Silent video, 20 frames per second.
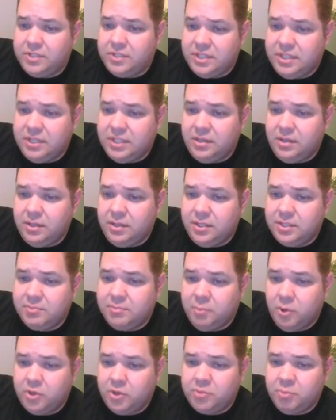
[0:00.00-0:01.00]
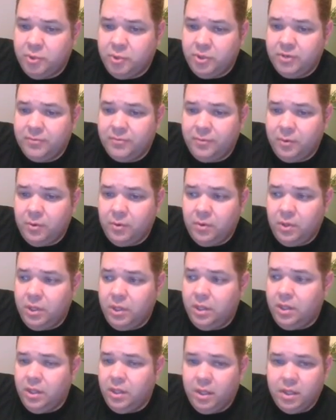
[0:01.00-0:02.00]
seen these most
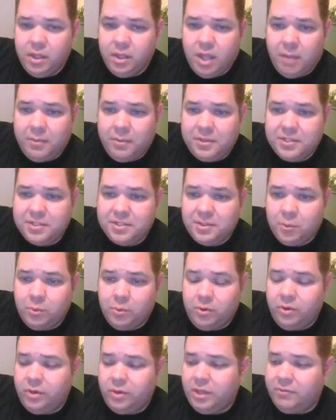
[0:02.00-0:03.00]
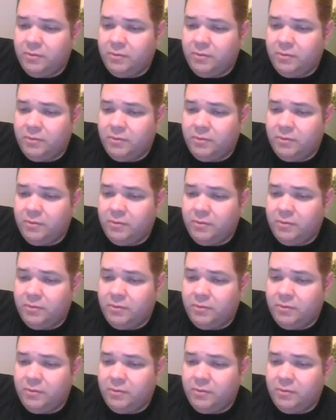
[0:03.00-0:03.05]
beautiful guppies in the world?